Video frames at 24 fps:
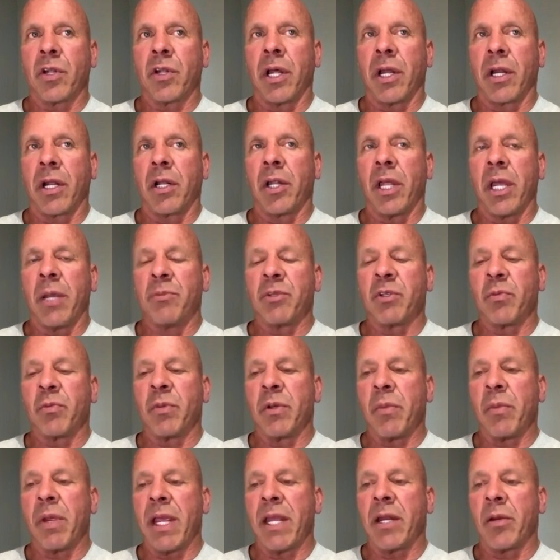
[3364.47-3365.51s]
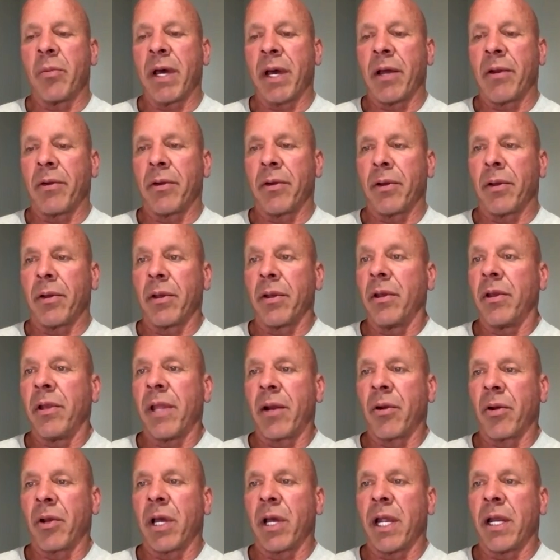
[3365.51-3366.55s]
a lot of claims have been made about
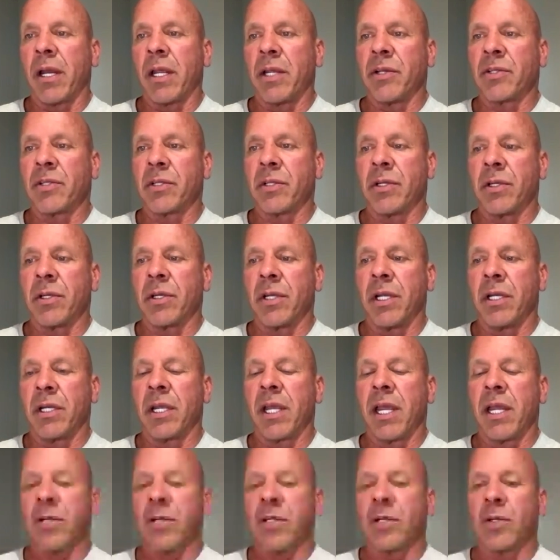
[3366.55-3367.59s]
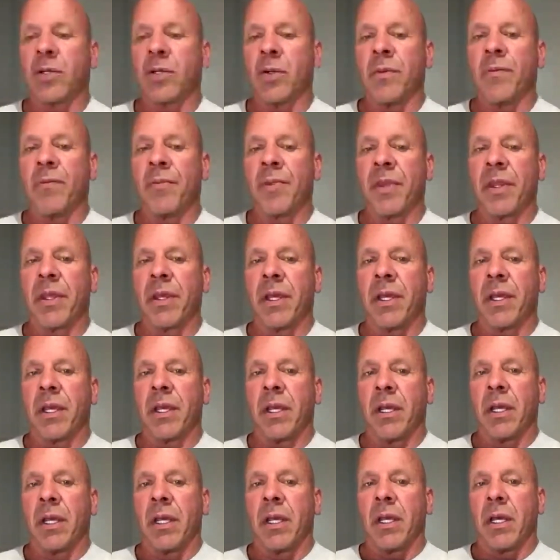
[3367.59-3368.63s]
nattokinase and K2
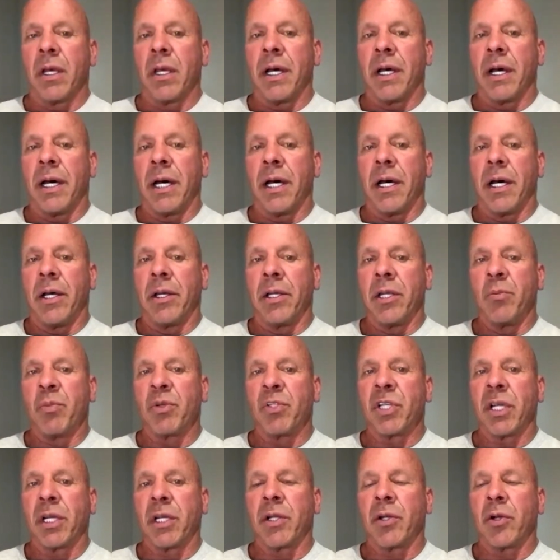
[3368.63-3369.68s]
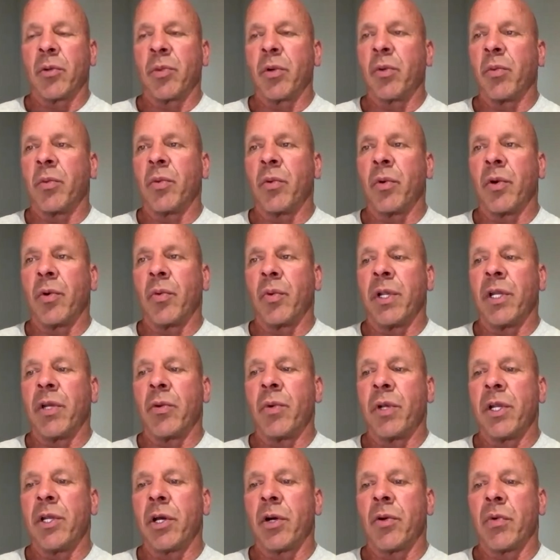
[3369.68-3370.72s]
in particular, but
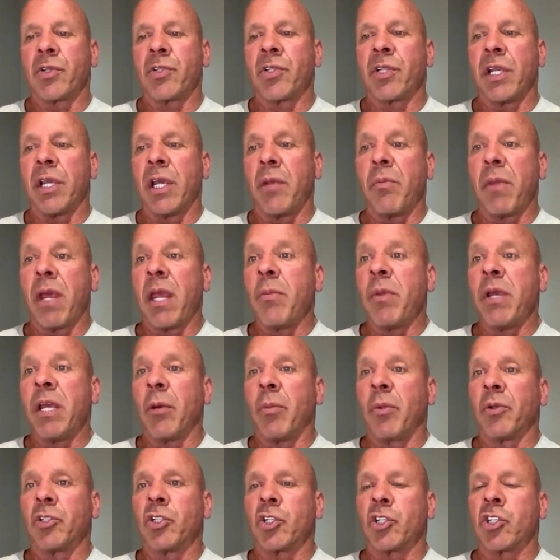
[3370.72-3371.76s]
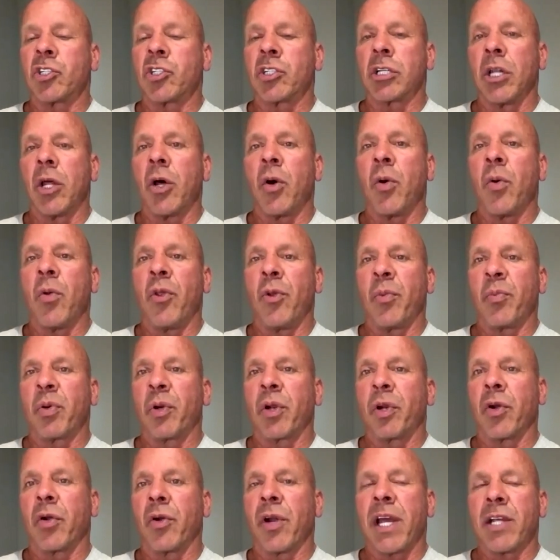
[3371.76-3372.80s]
we don't see it. May be able to slow the
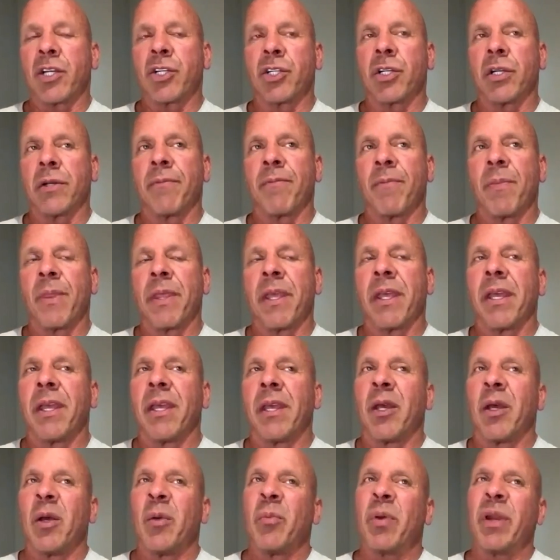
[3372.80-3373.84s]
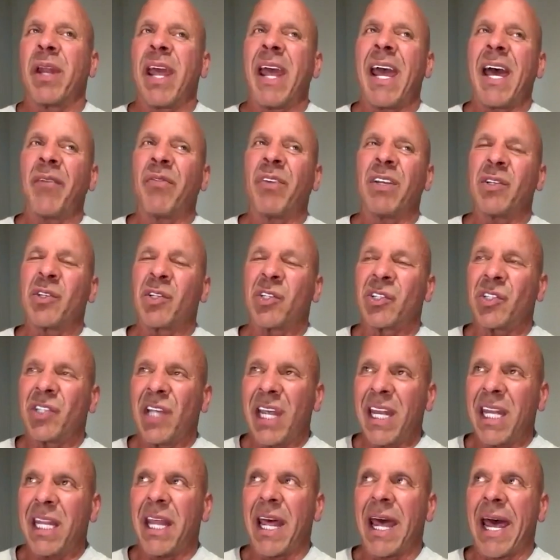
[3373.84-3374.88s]
progression, but having
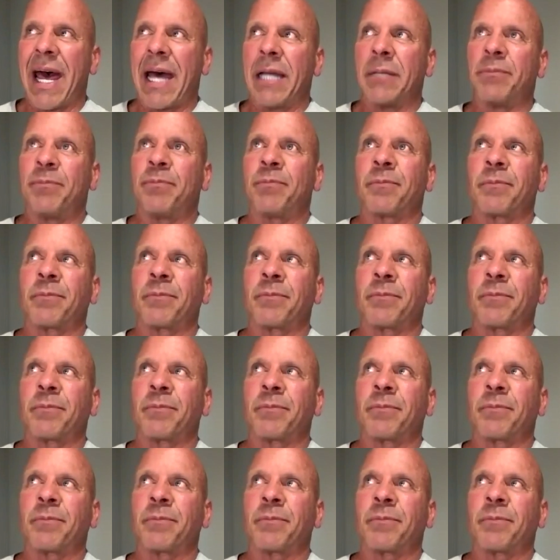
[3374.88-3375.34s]
said that,